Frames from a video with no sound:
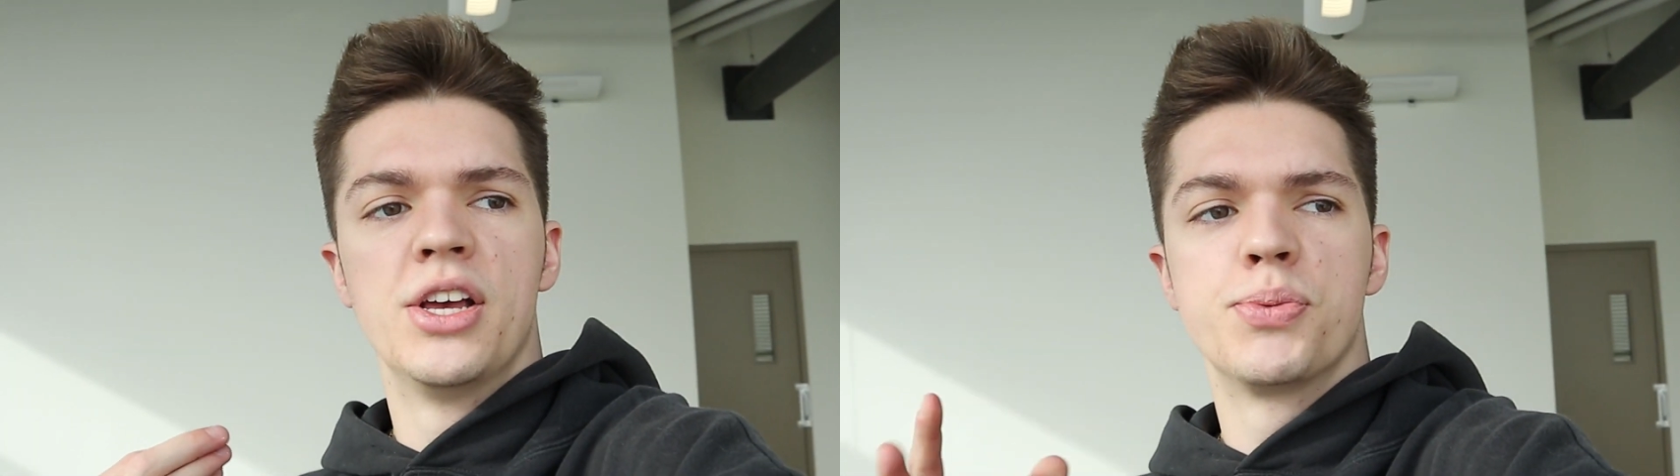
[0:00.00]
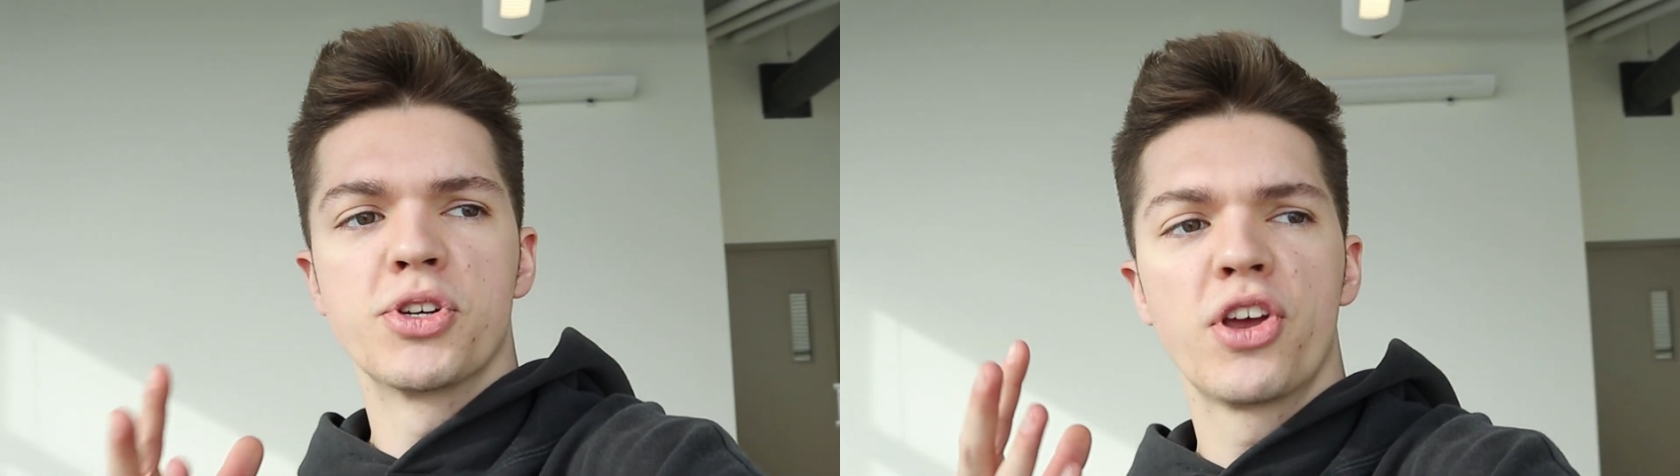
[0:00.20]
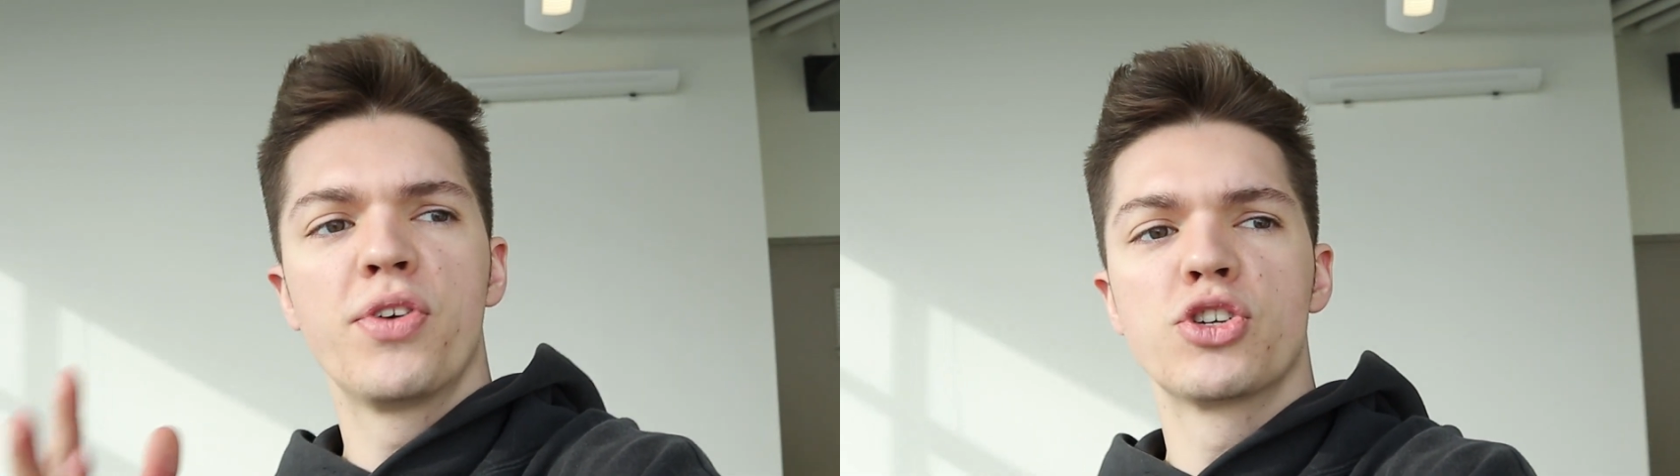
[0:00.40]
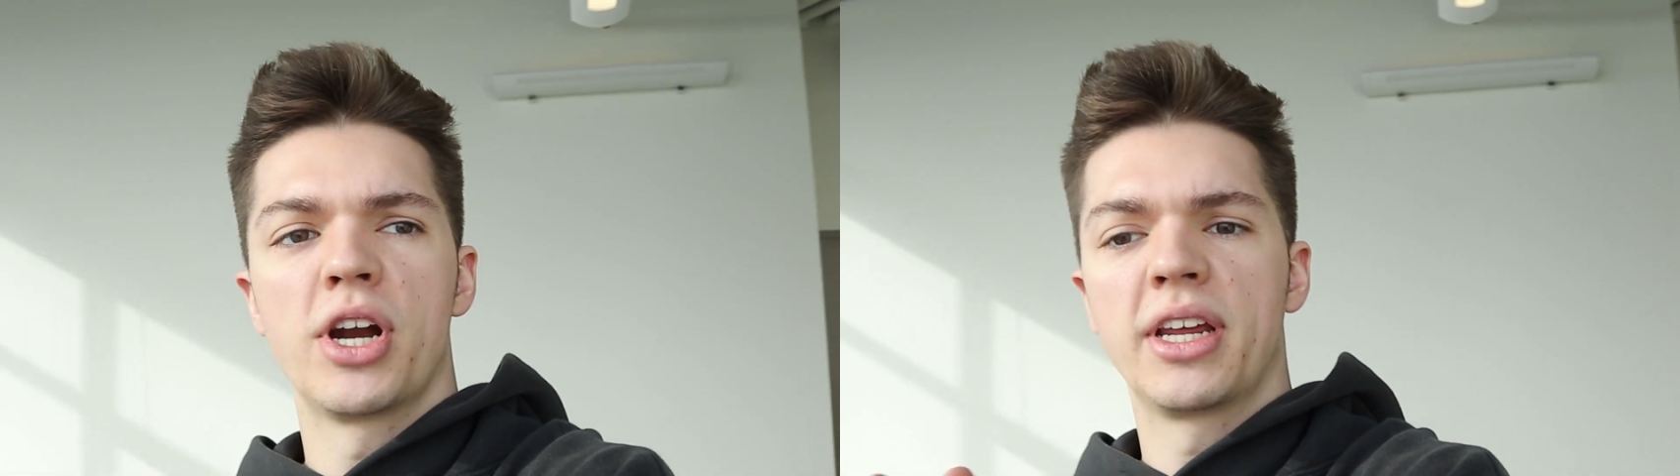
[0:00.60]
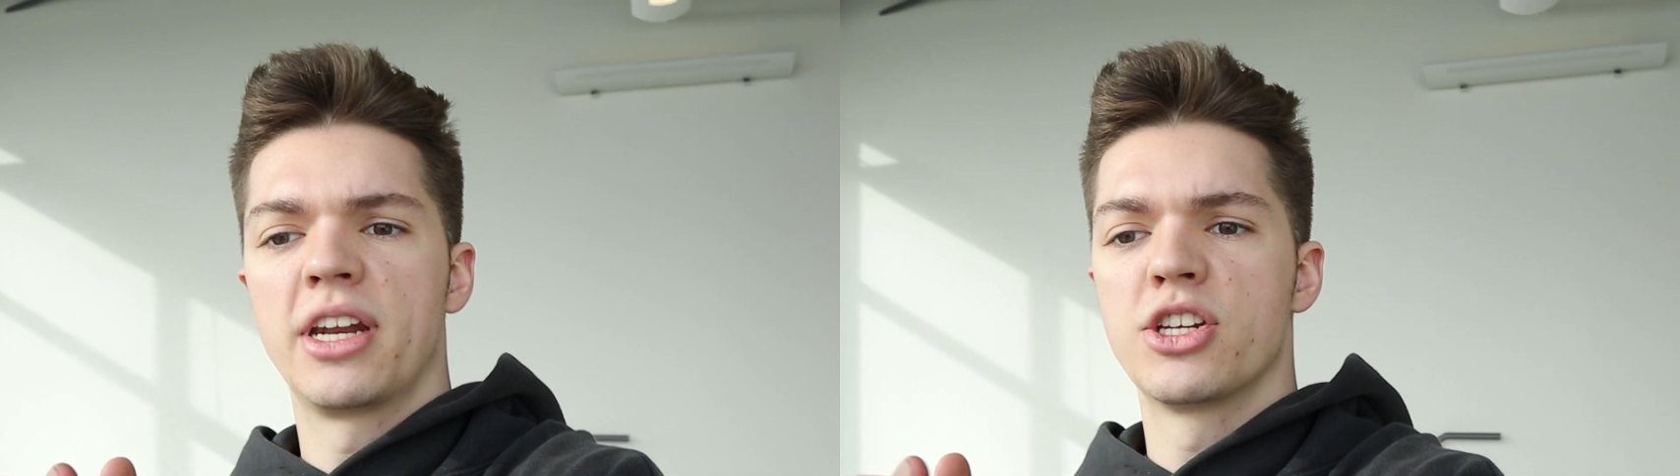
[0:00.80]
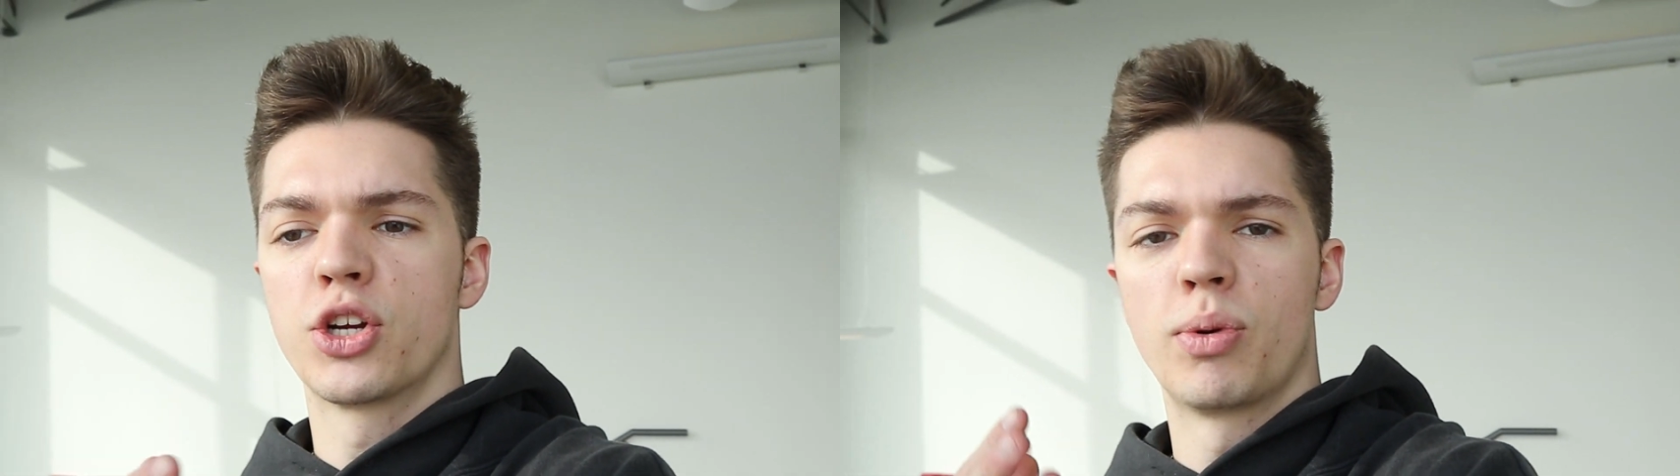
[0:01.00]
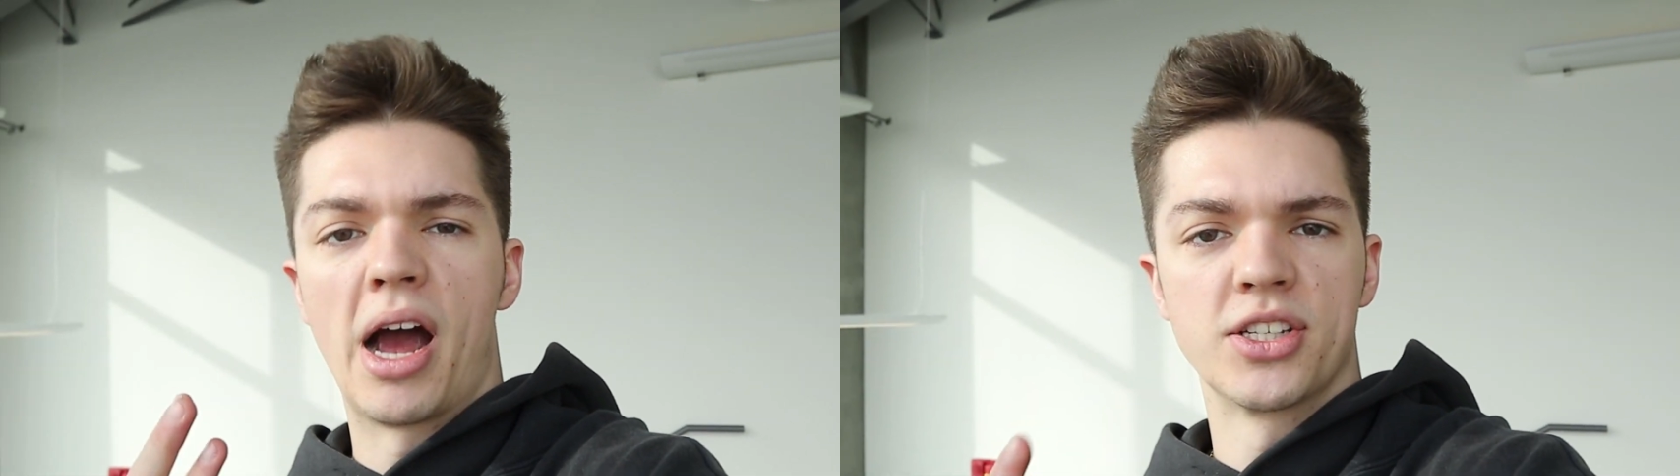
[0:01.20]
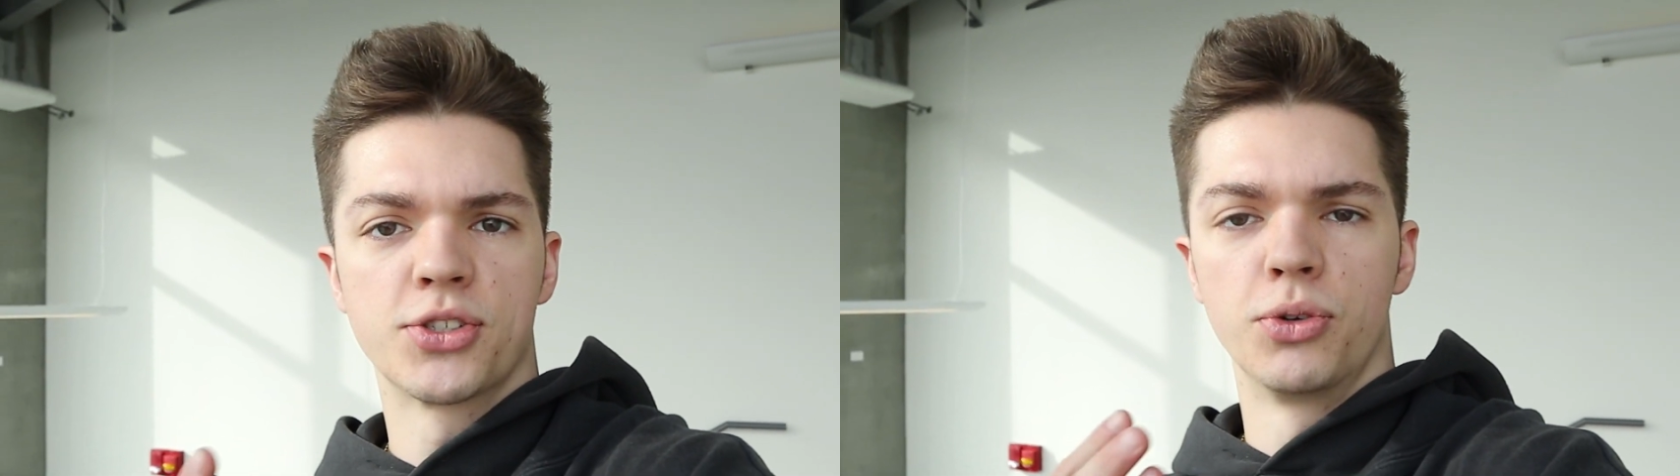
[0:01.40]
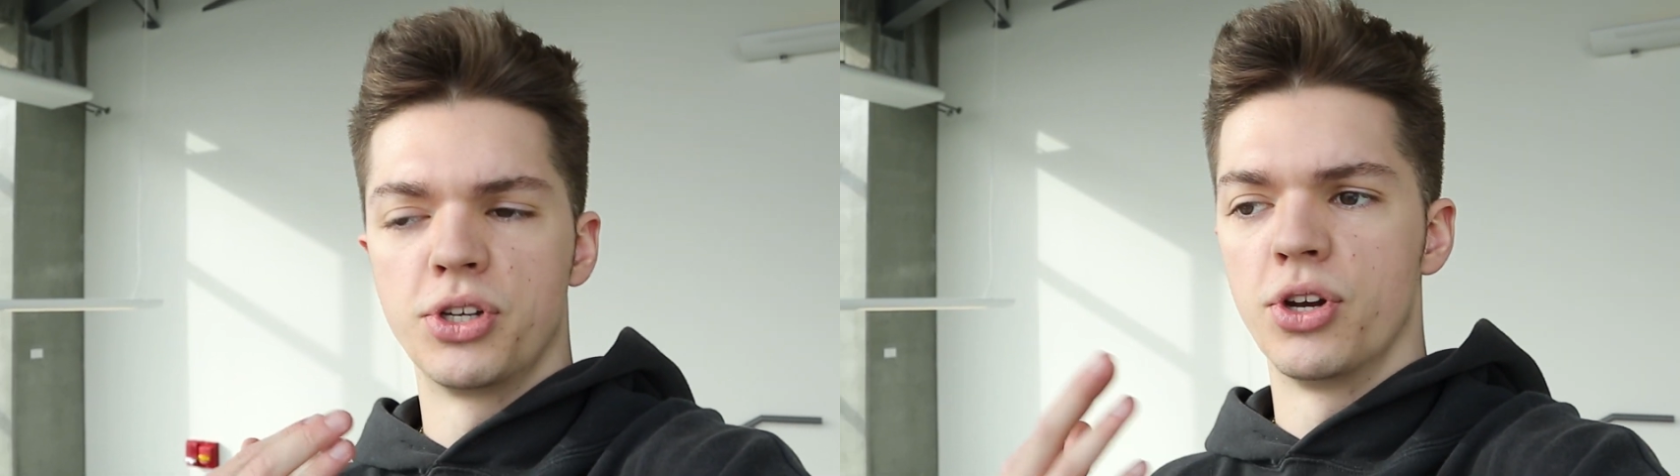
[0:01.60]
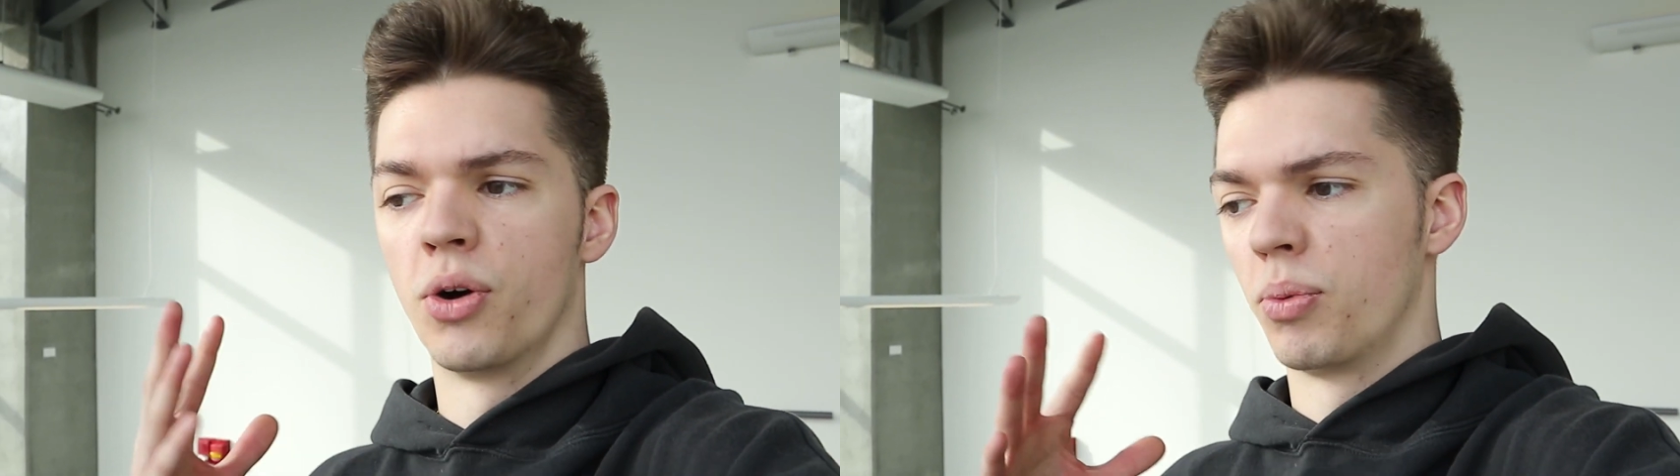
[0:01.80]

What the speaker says: especially if you're trying to get into grad school.